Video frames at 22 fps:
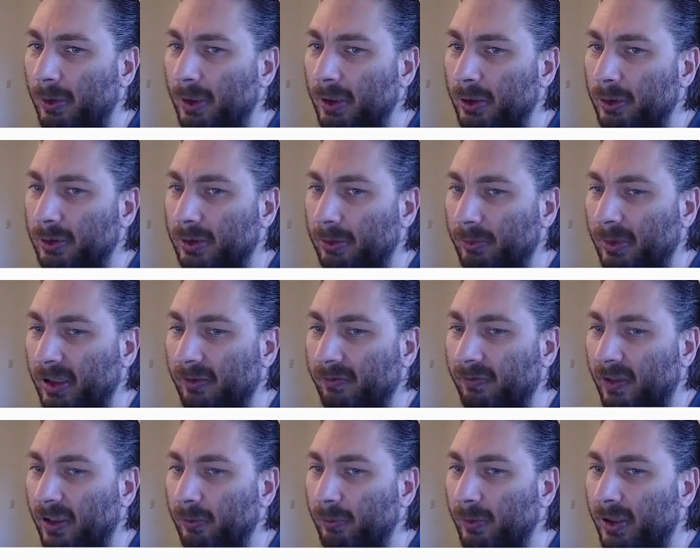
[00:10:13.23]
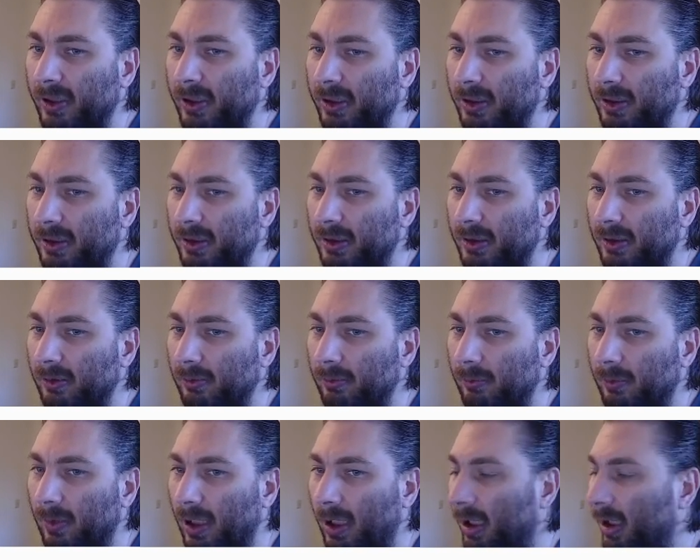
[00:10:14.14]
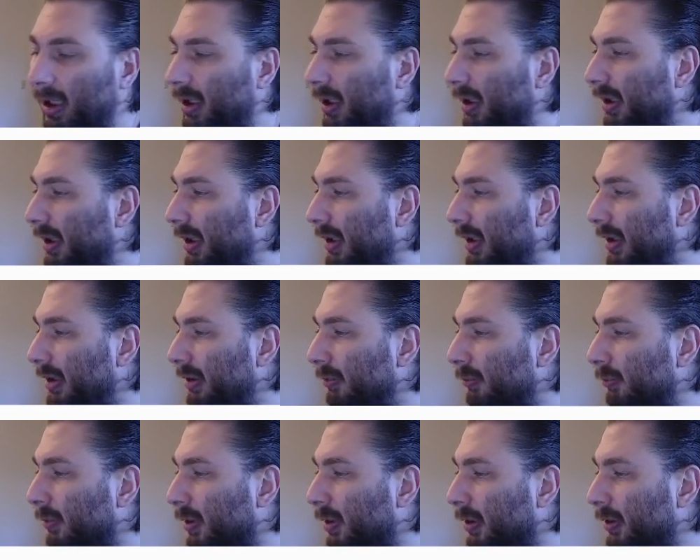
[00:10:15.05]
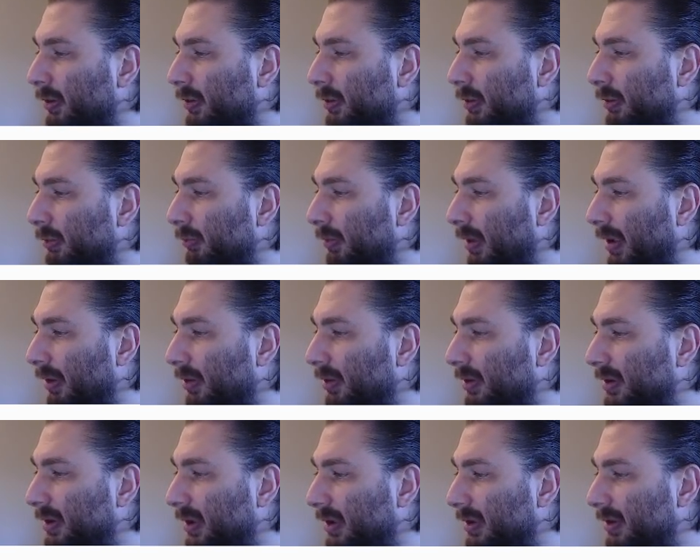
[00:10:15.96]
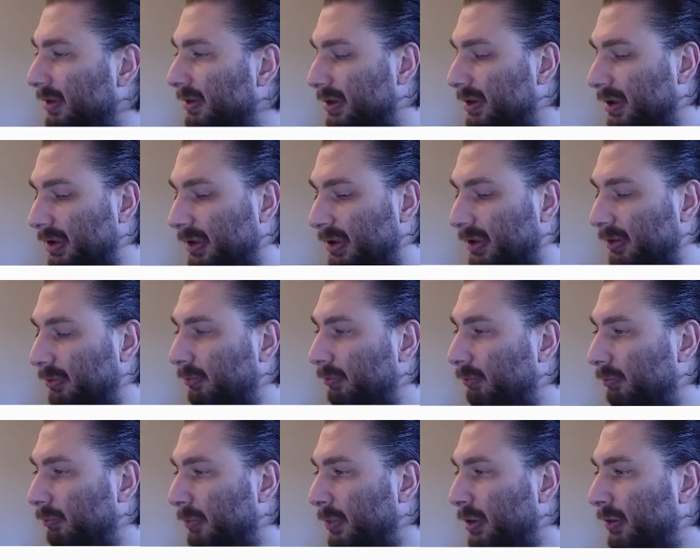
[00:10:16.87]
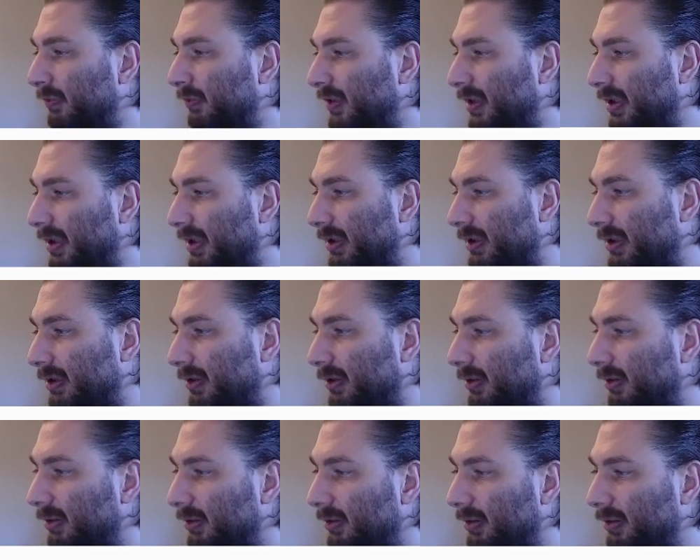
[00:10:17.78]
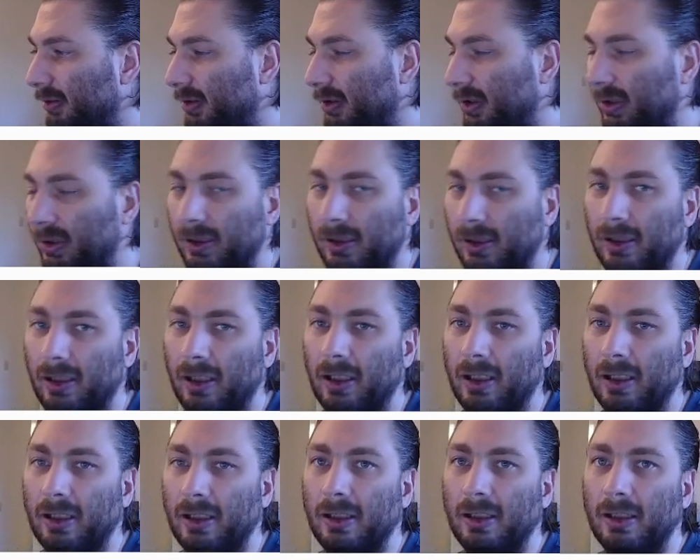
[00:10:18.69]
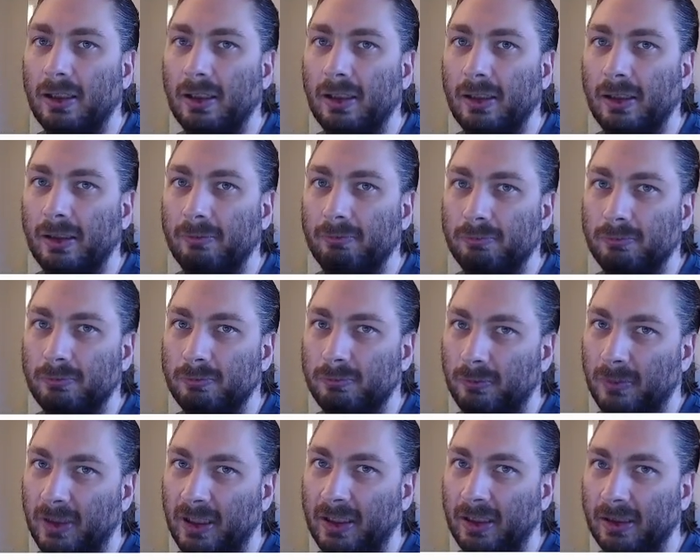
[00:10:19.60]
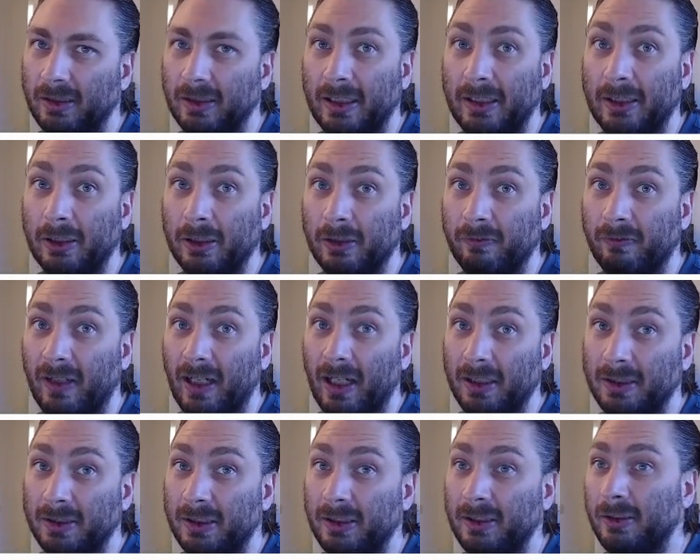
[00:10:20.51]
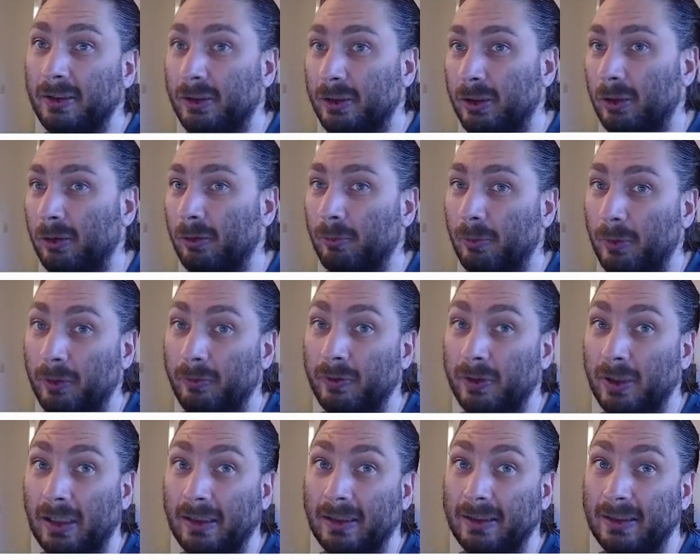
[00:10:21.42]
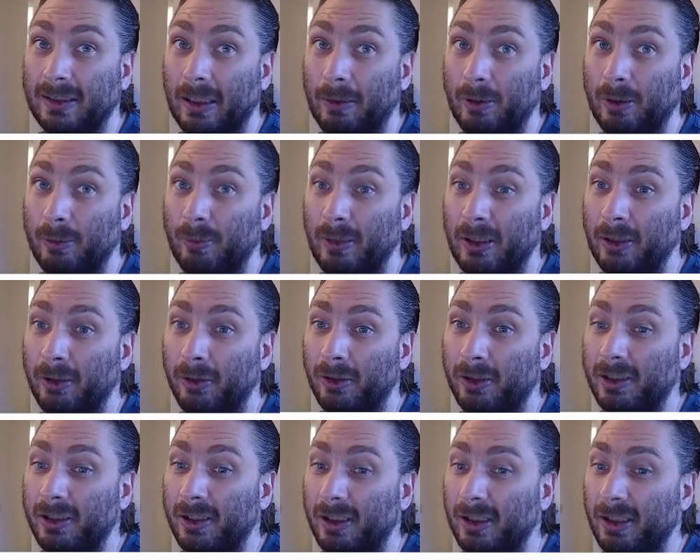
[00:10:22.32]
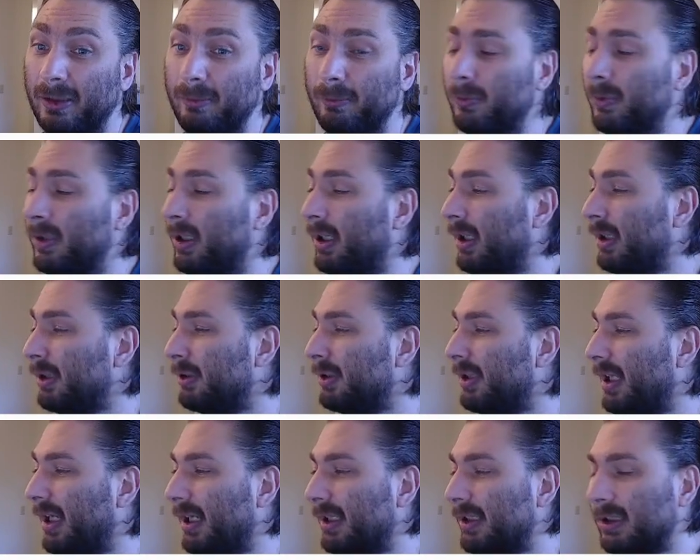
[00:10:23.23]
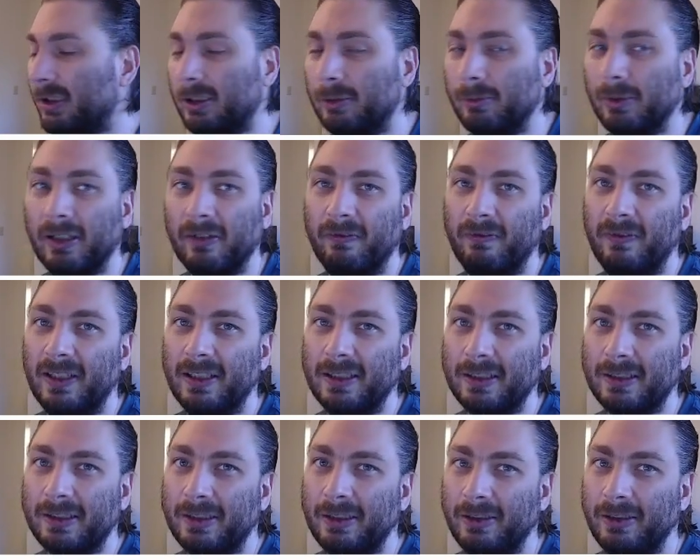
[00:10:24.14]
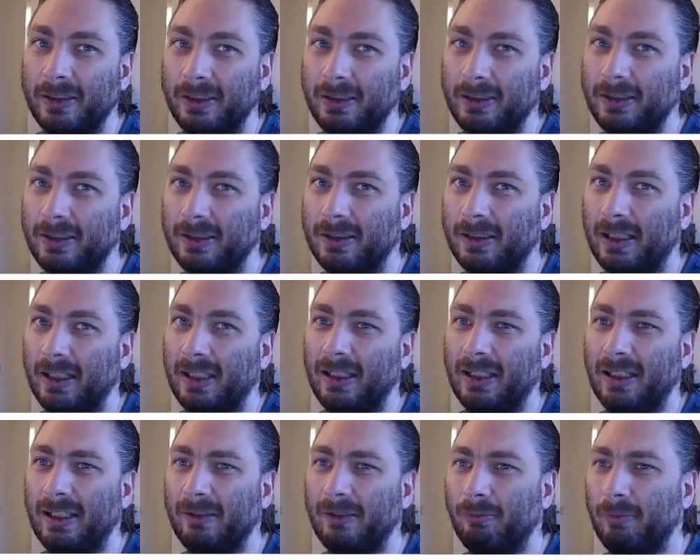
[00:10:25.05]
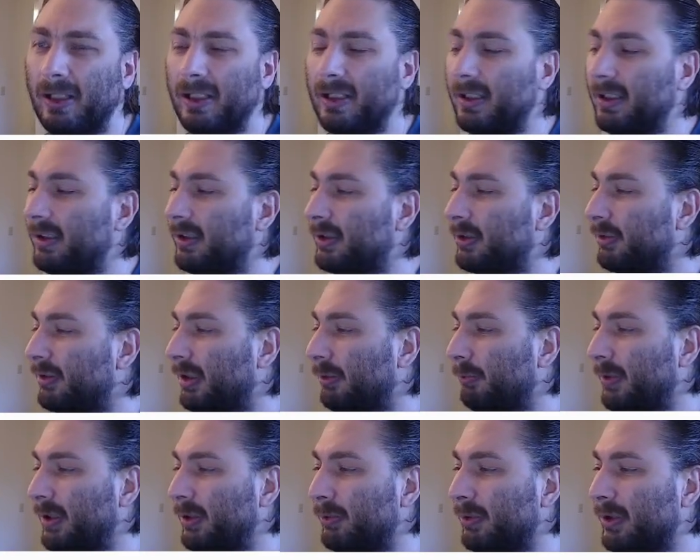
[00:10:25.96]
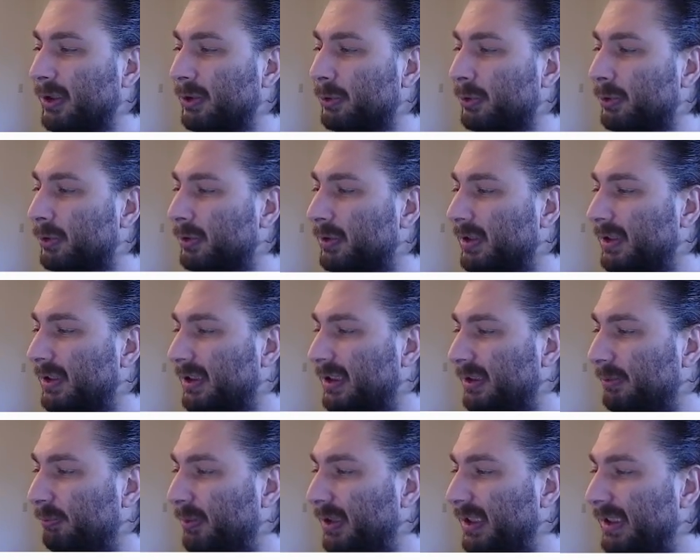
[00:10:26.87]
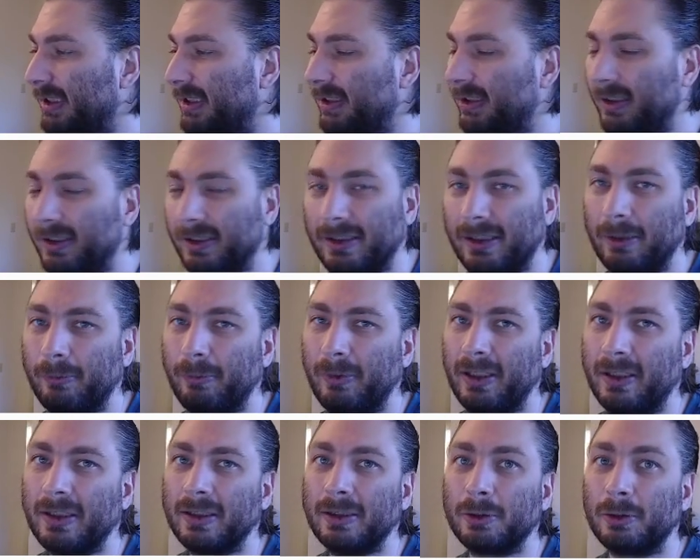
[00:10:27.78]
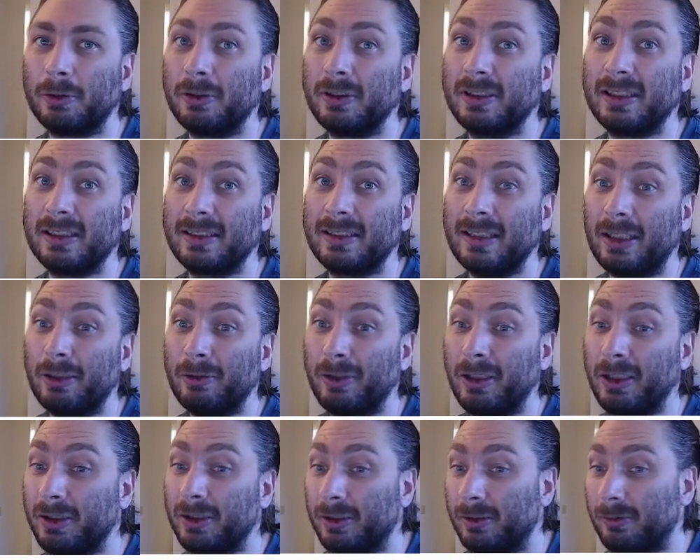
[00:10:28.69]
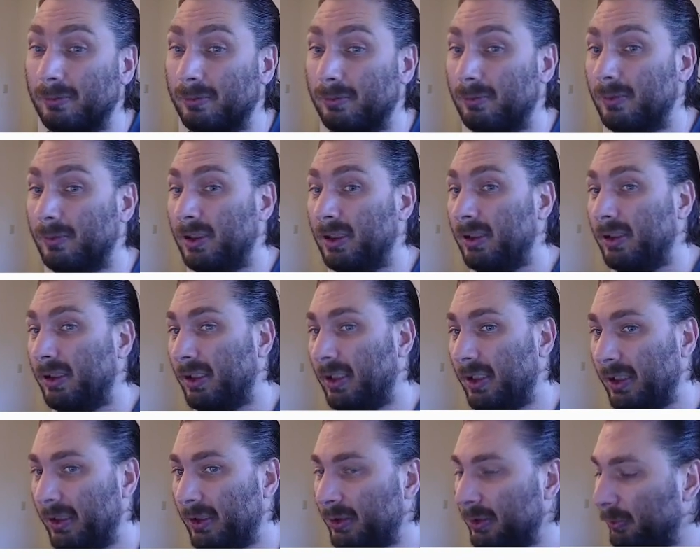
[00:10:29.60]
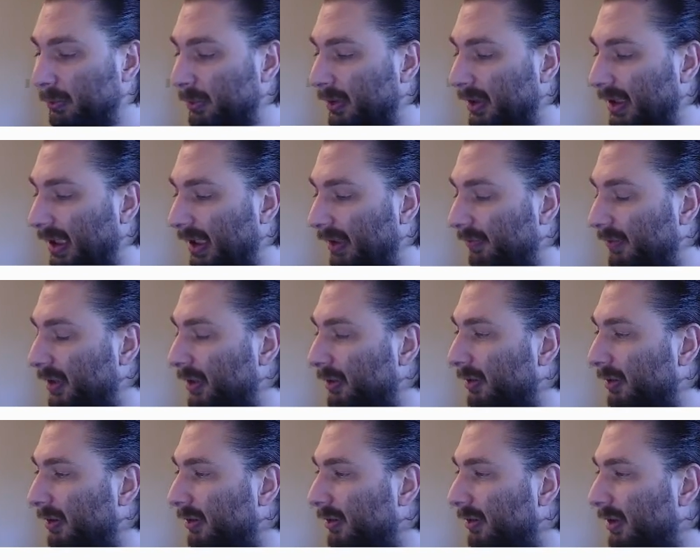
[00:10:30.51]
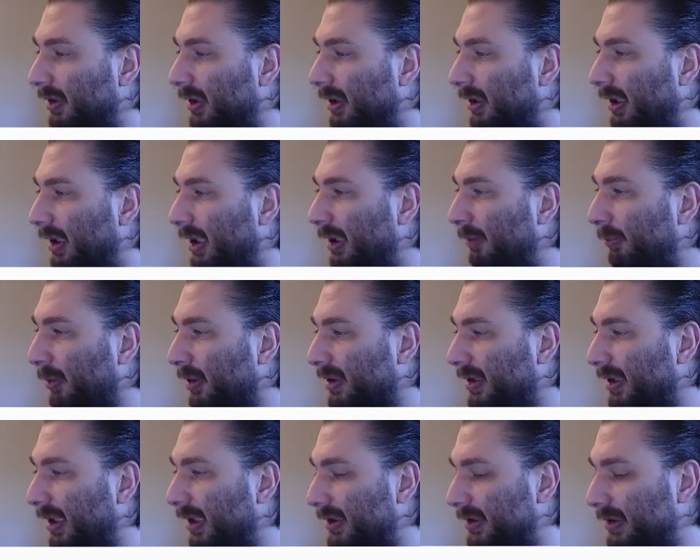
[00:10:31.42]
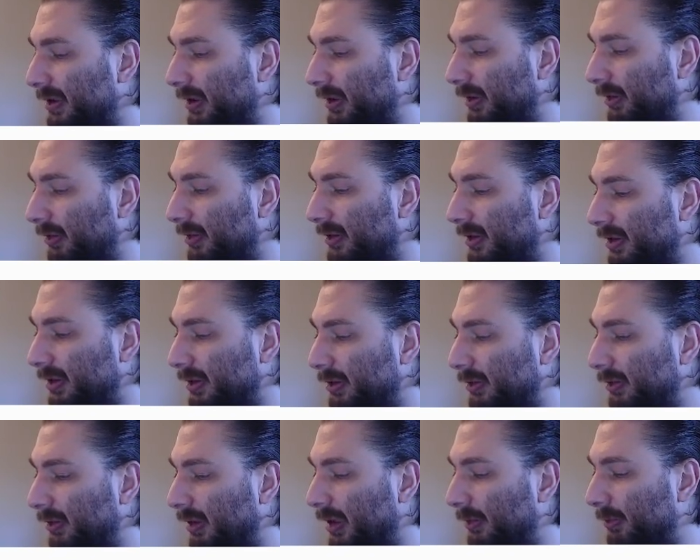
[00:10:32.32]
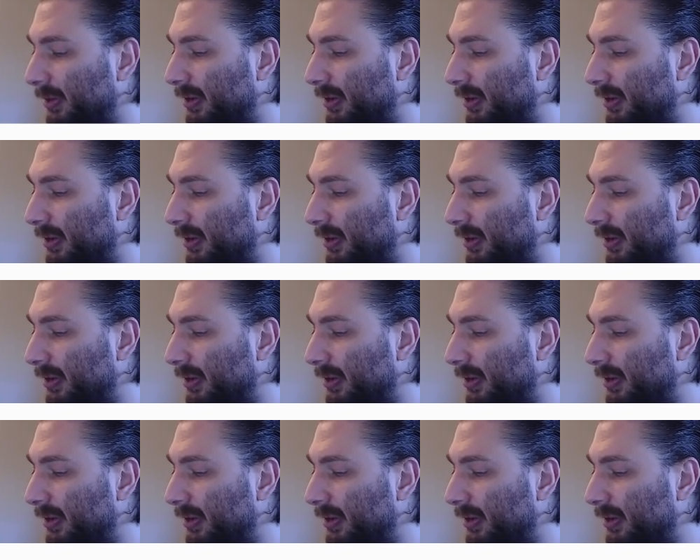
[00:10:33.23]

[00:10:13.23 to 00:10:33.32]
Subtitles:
to do something fun with this. I want to, rather than just moving it in a linear fashion so it moves at the same speed all the time, I'm going to add a little bit of physics to this and make it so that we don't control its speed, instead we control its acceleration. And so we're going to have a little helper class here to help us